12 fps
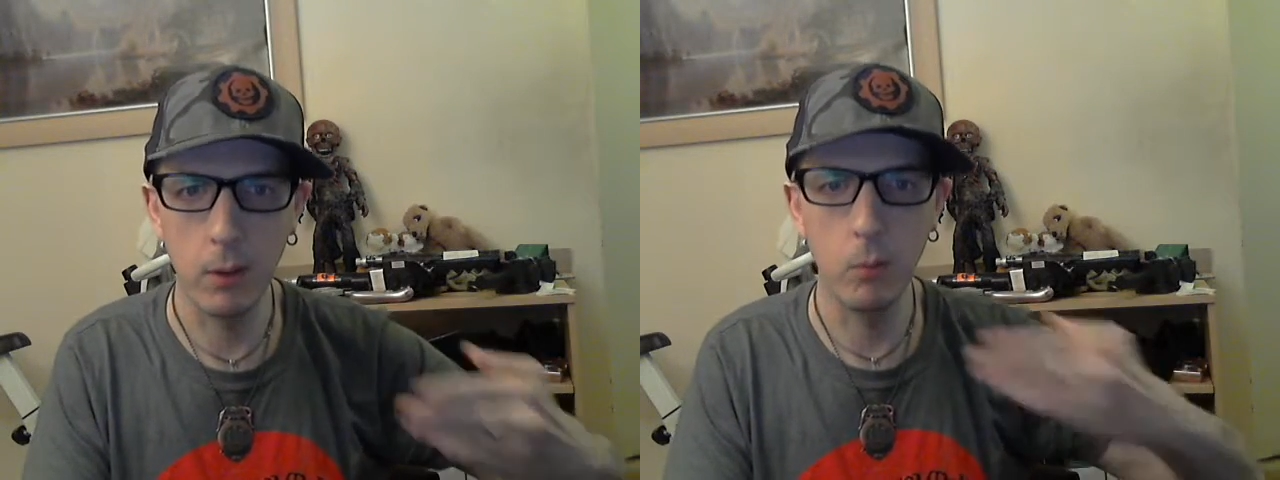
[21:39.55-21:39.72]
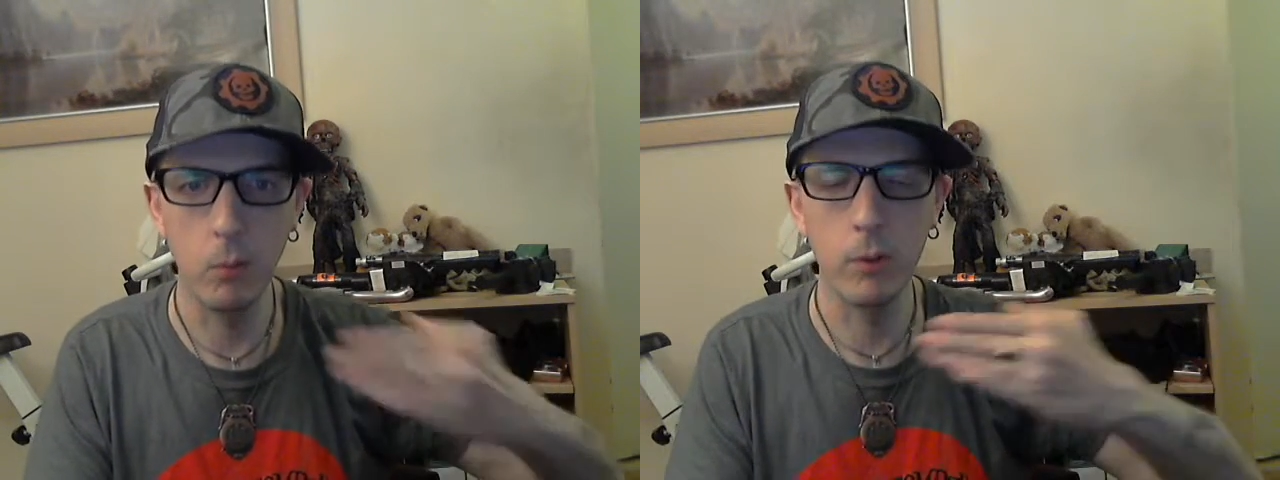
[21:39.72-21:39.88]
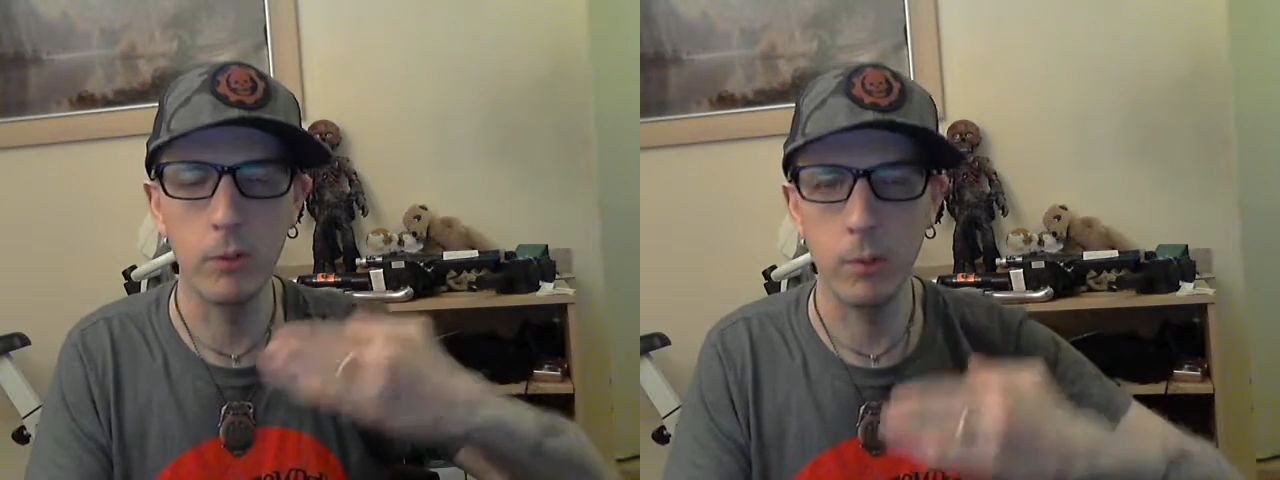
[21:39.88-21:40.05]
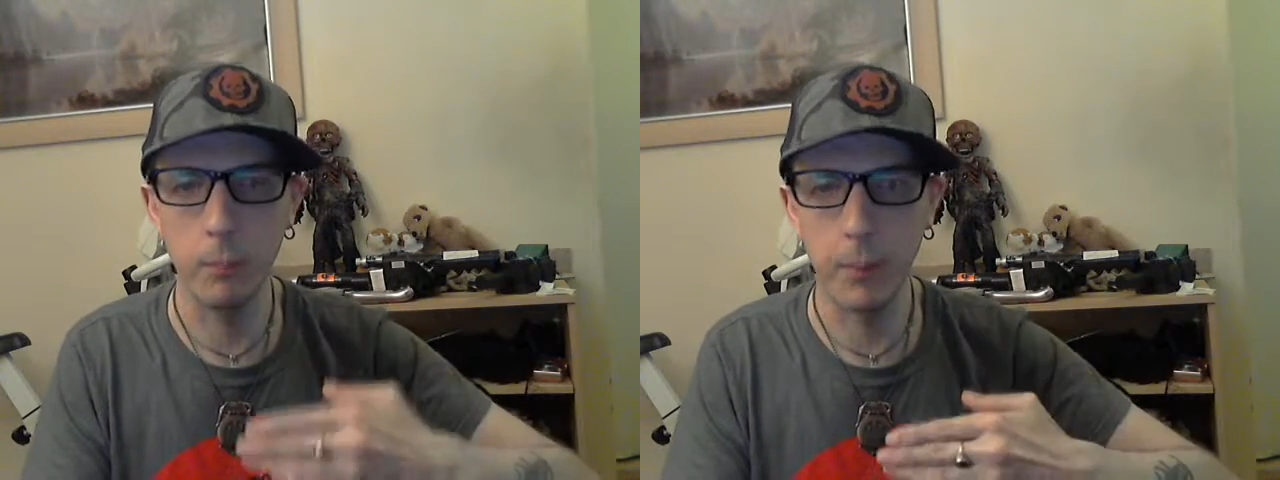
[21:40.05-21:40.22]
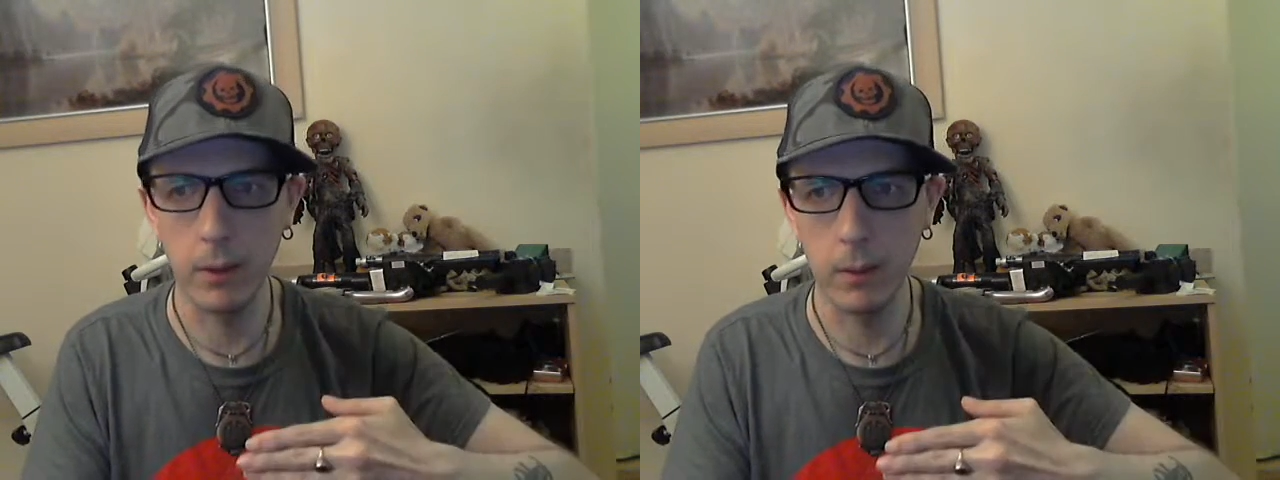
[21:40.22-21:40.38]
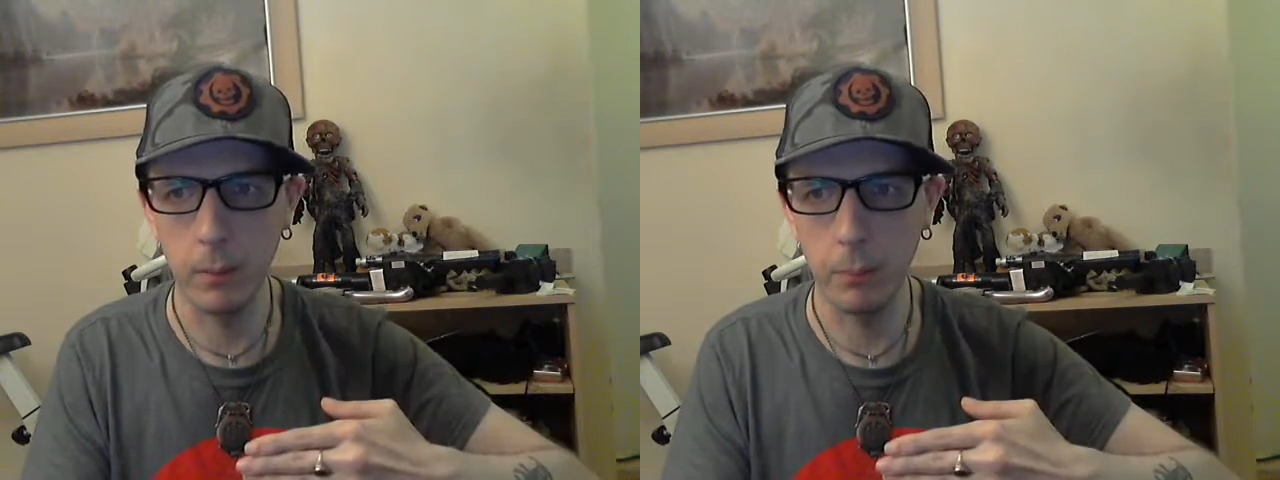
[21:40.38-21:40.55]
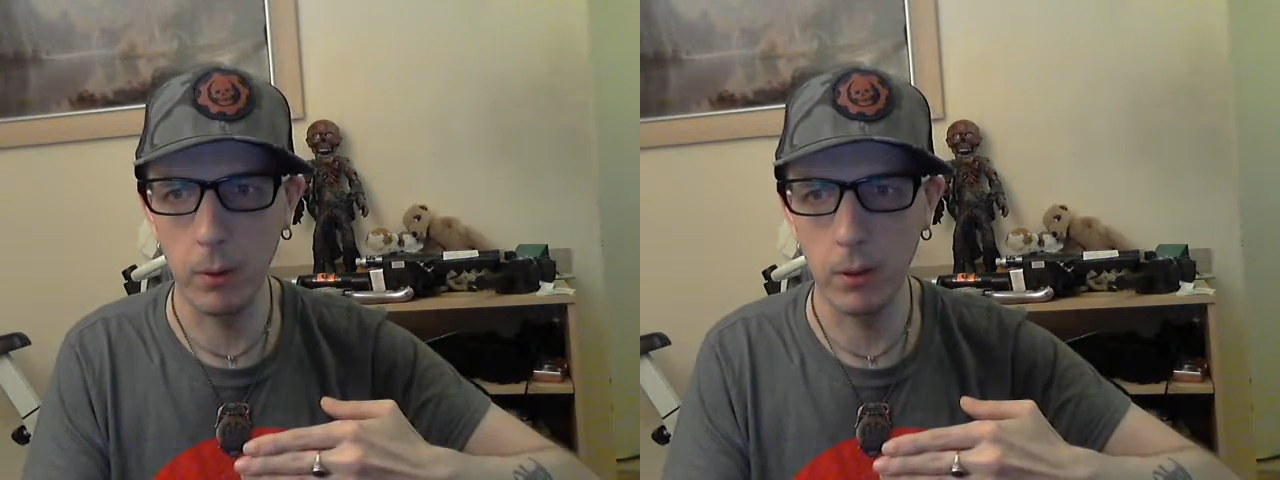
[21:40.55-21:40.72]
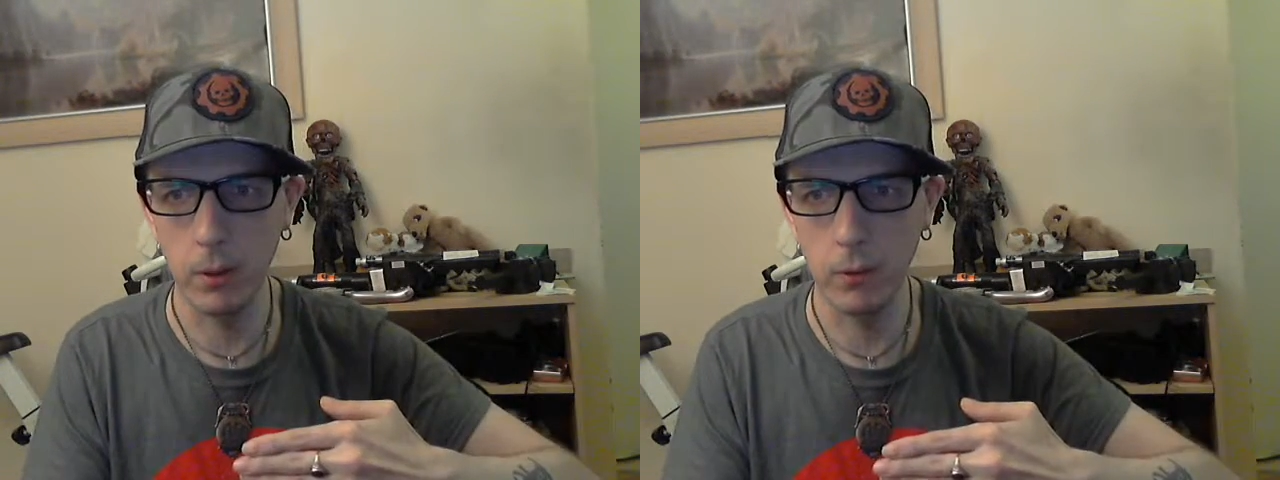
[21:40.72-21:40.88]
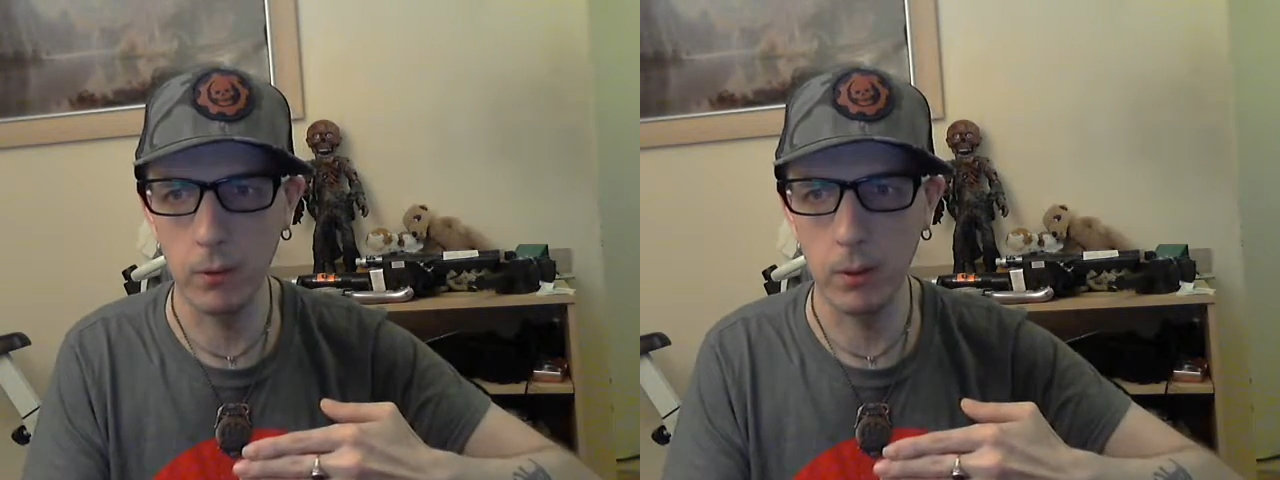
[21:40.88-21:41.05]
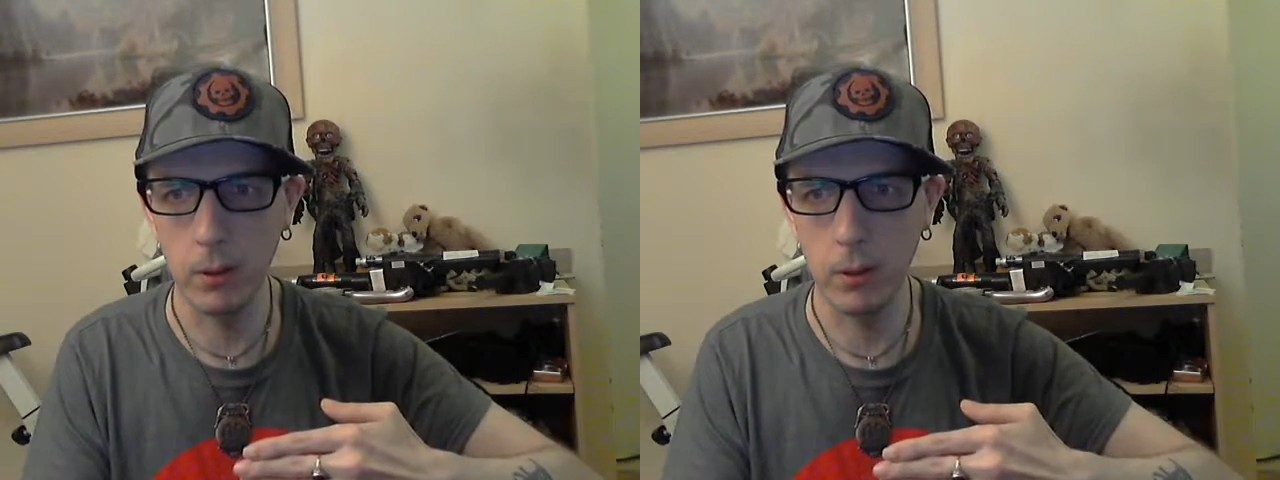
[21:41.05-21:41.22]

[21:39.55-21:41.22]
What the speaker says: was the bad approach.